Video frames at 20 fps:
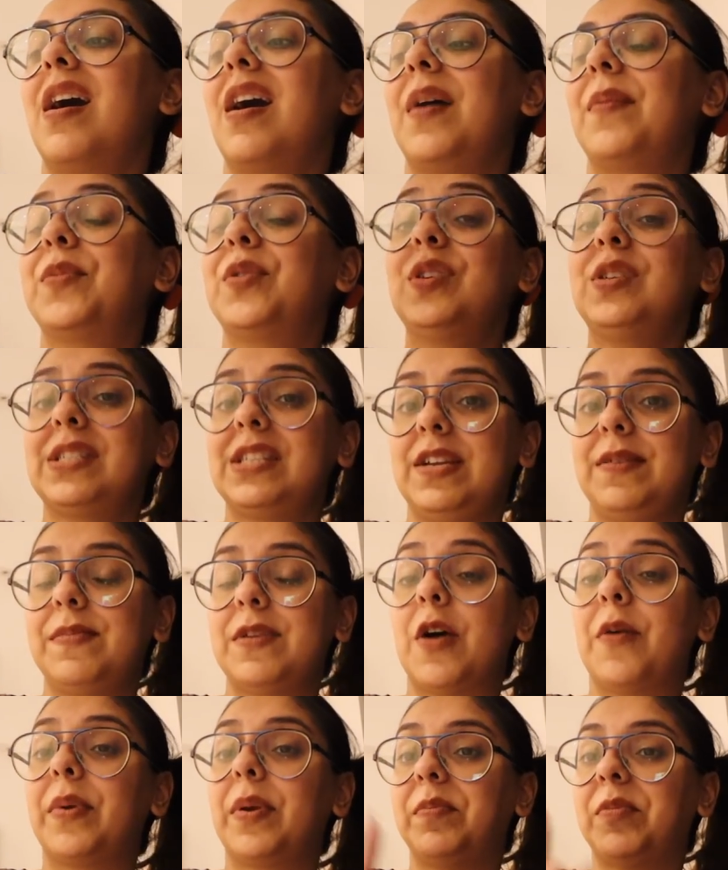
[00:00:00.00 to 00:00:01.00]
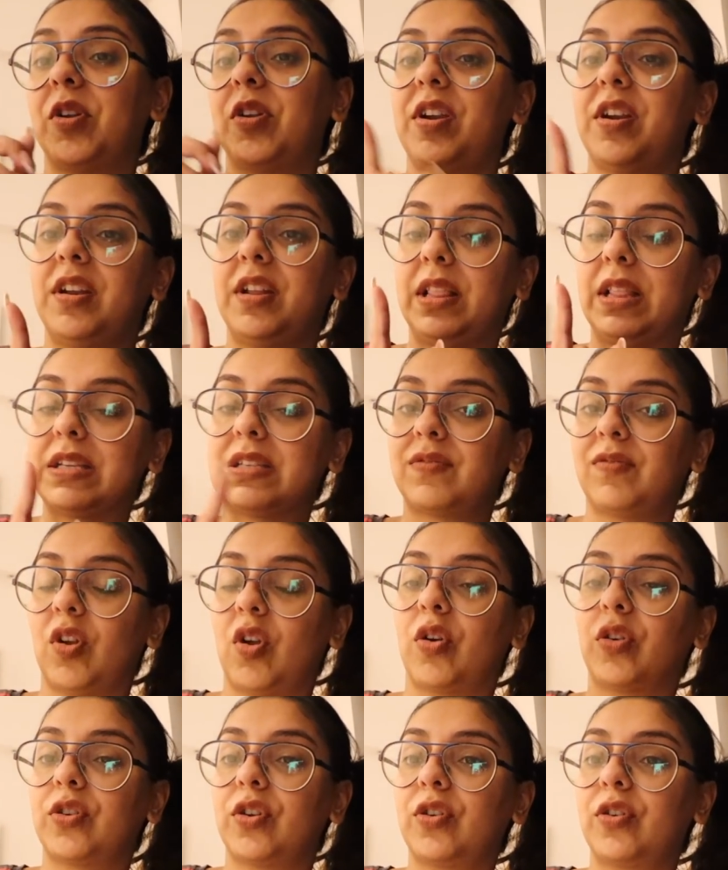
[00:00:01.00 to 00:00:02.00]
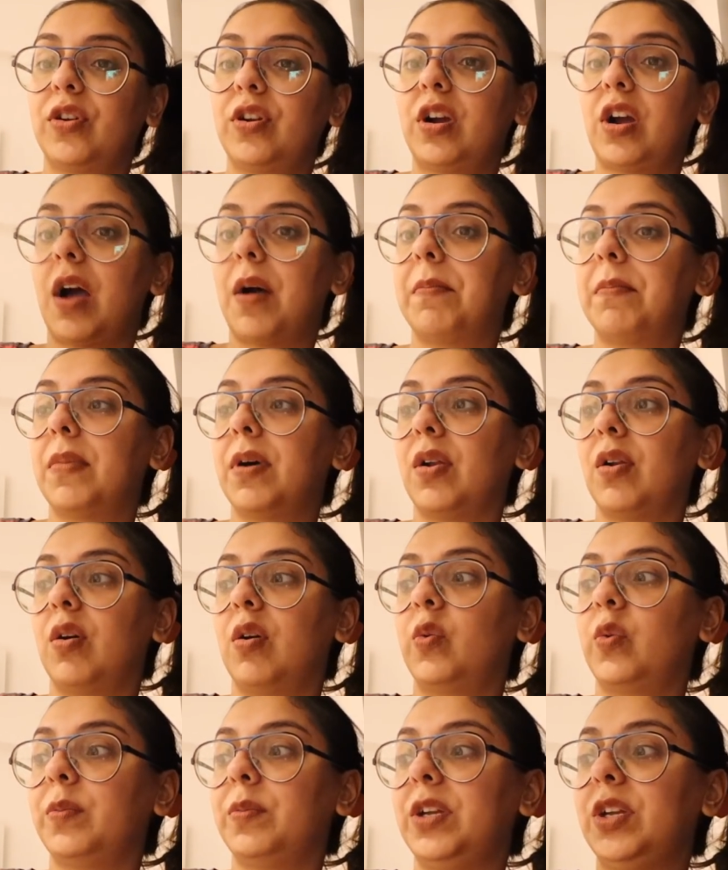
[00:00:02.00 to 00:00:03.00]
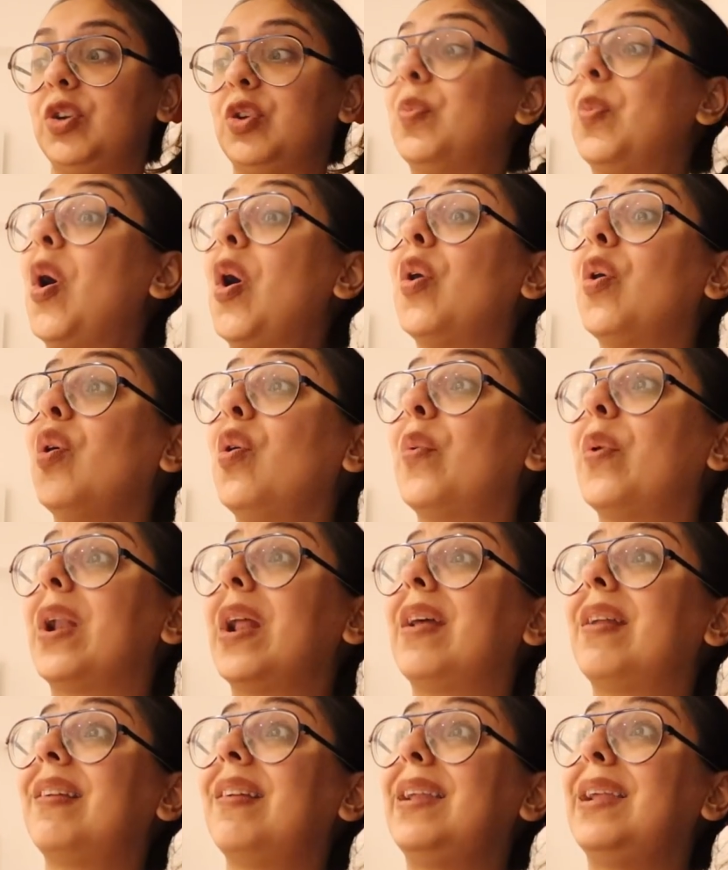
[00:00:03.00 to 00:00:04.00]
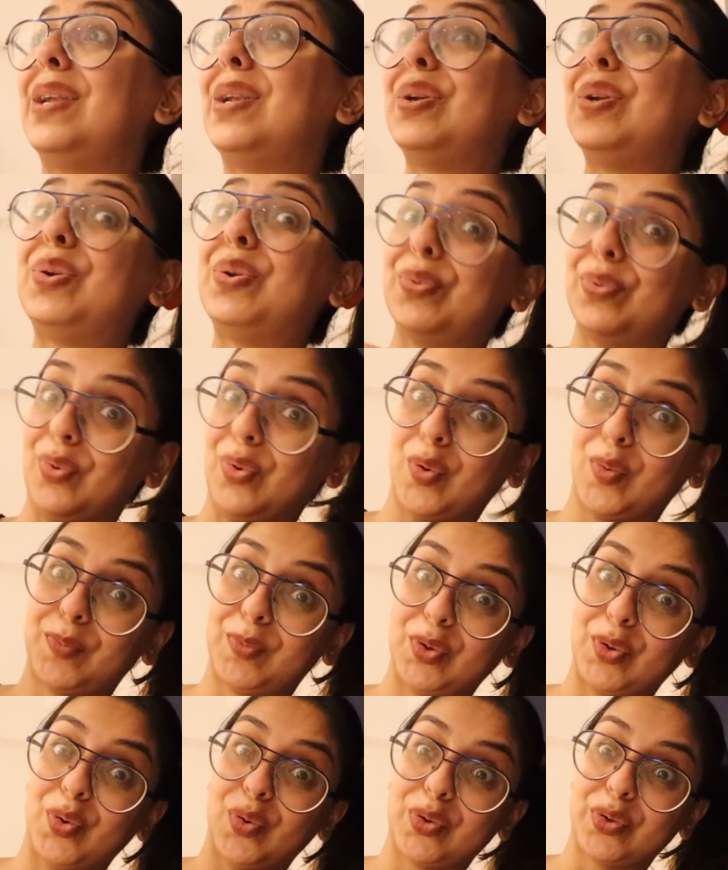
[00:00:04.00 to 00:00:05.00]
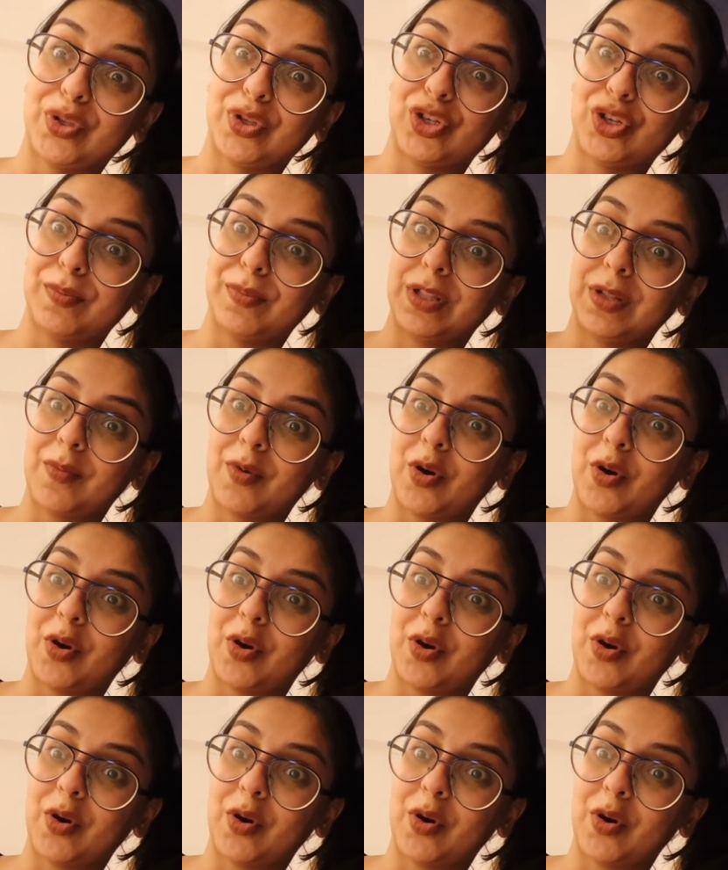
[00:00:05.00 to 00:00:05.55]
I'm going to sleep now, but I'm not ending this vlog. You're going to come along with me tomorrow when I really do hope to go to the gym in the